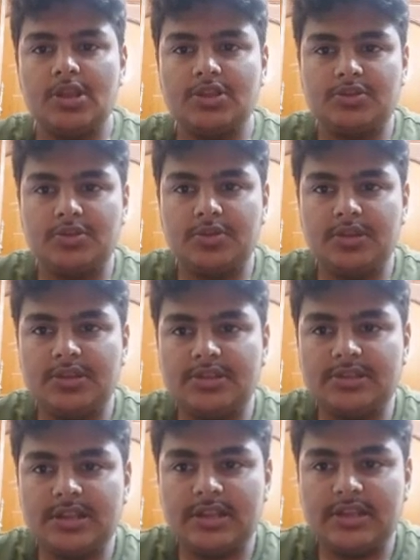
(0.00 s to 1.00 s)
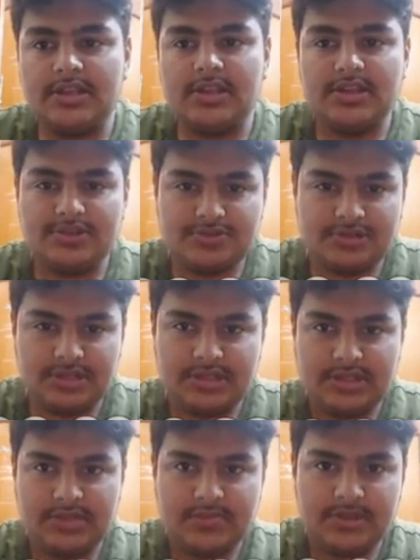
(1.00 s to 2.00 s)
So in this slide, you see
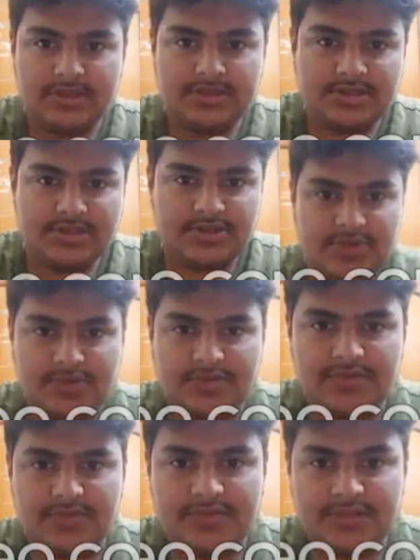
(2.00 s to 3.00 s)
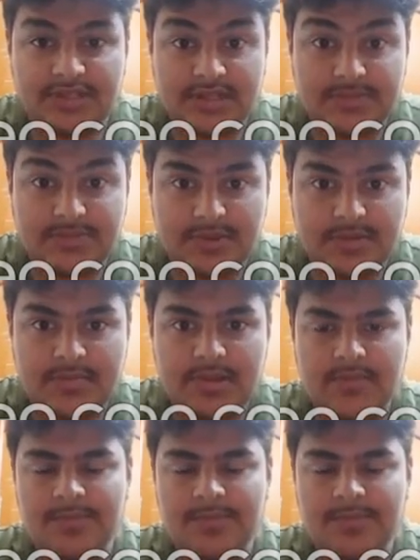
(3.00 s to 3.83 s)
the image of the James Webb.